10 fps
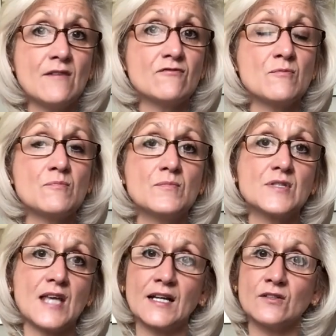from
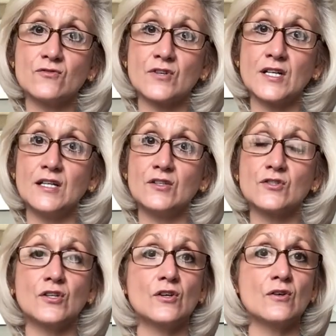secondary
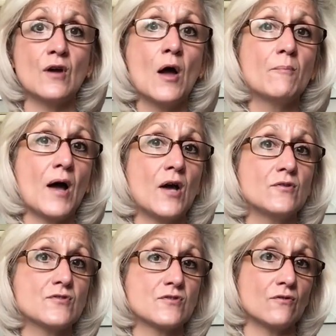to
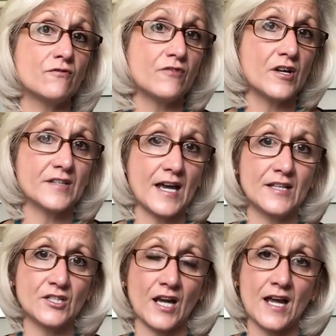post or further
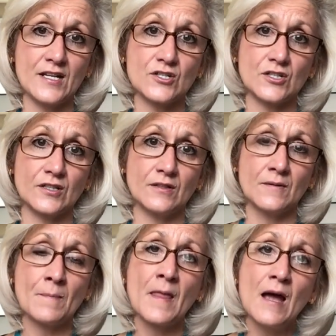education.
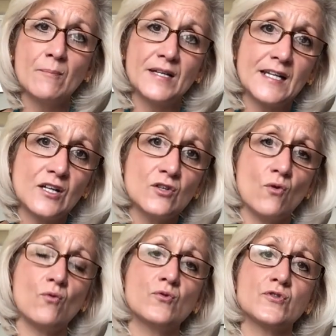But it can
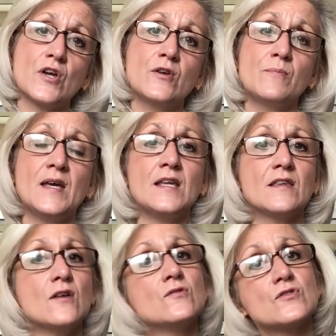also be
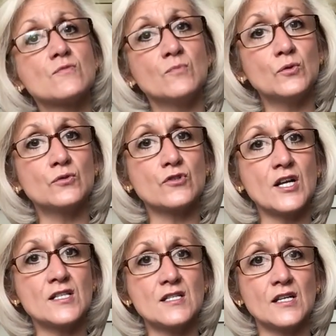those small
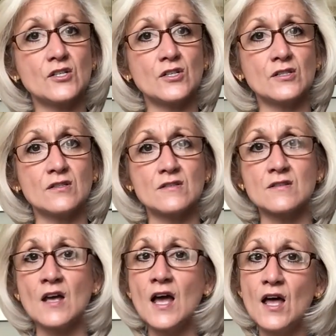transitions
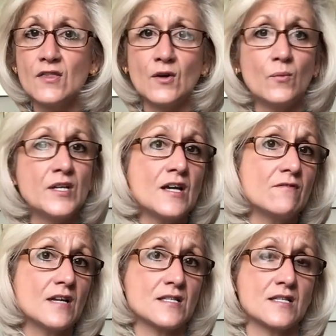that we don't
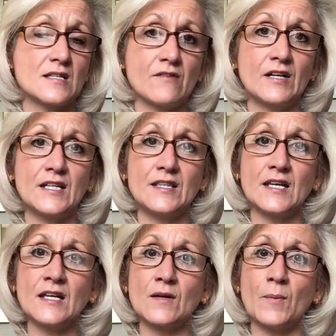necessarily
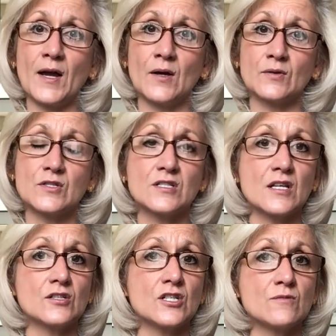think about,
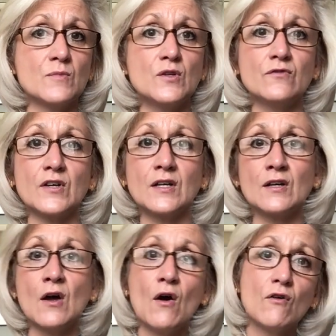such as moving
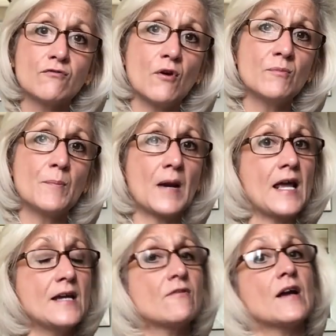from the
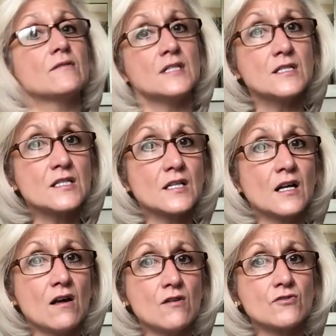playground into the
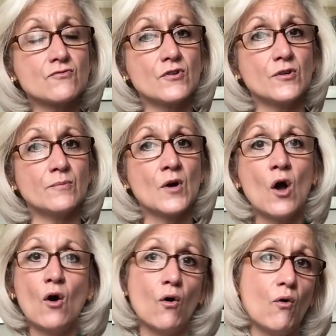classroom
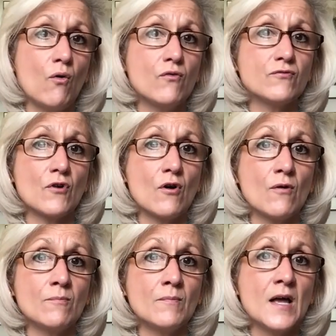or
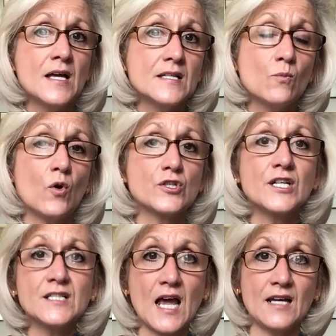from watching
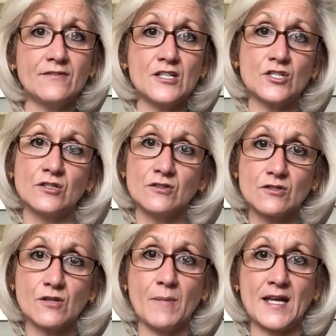television
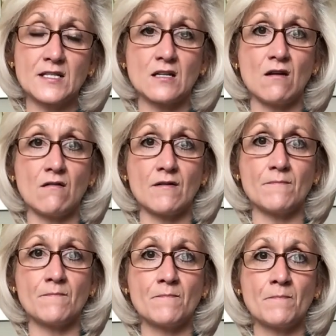to bedtime.
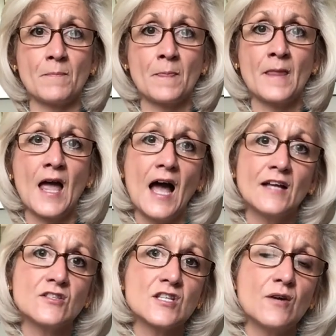
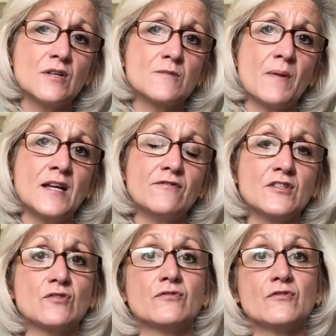And so it's
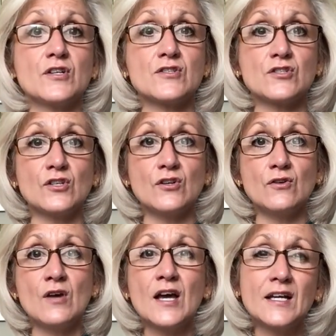beneficial for us to
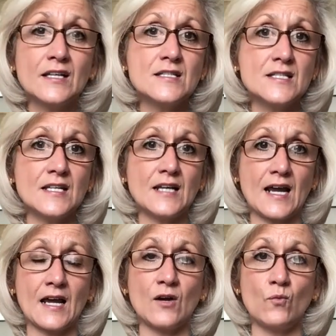consider
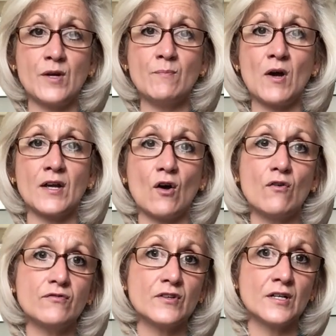how we might
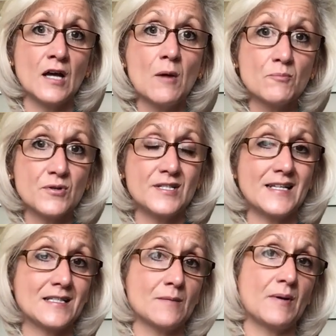offer
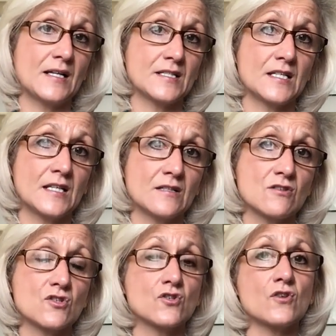predictability and
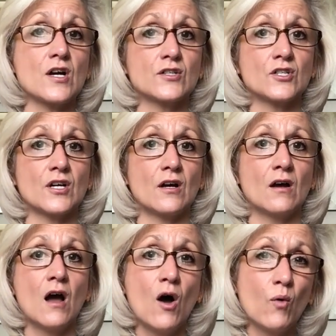structure
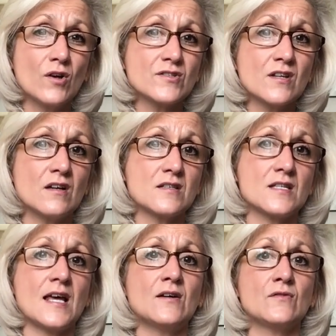whilst
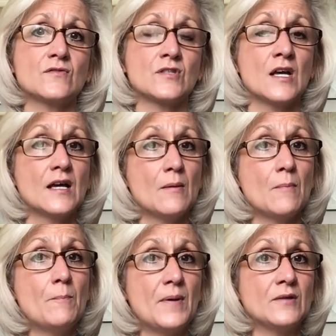ourselves
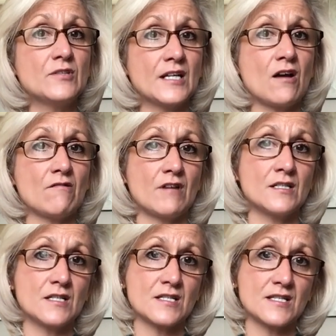building our
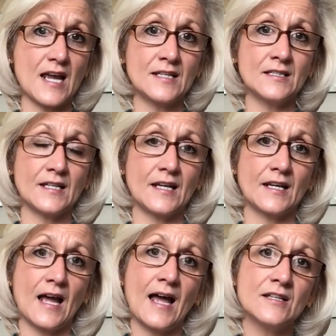understanding
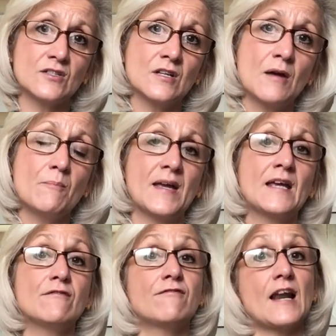and being
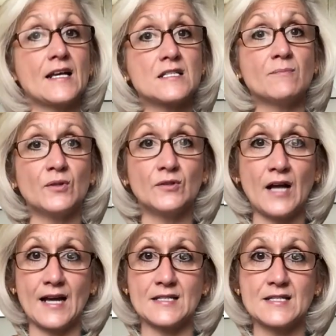flexible
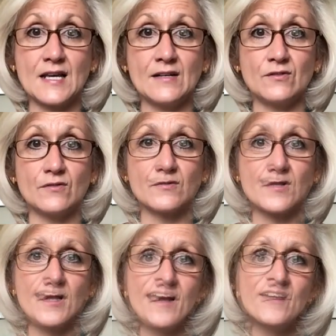ourselves.
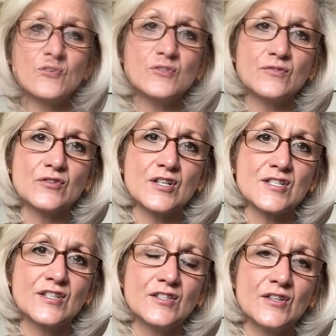In order for us
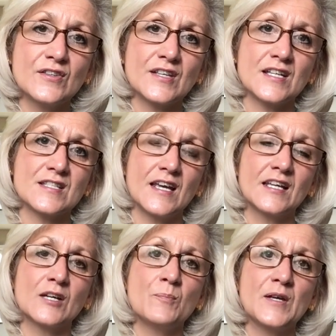to do this,
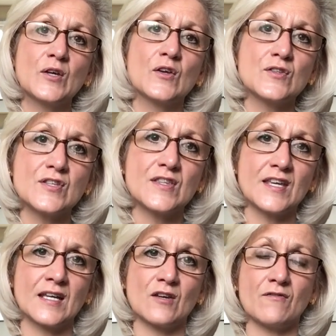it can be good to
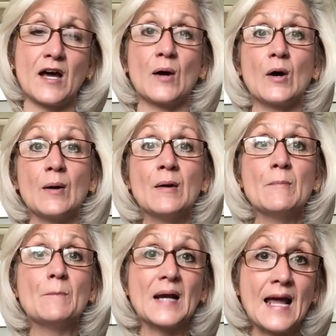think of our
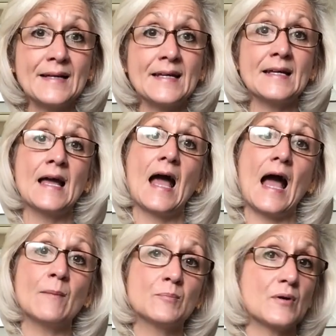planning
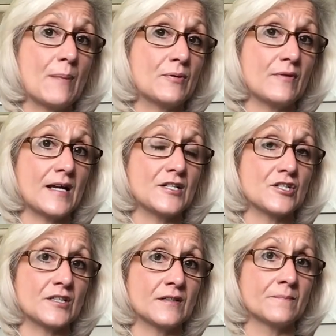and
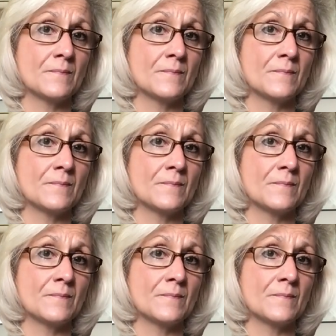preparation.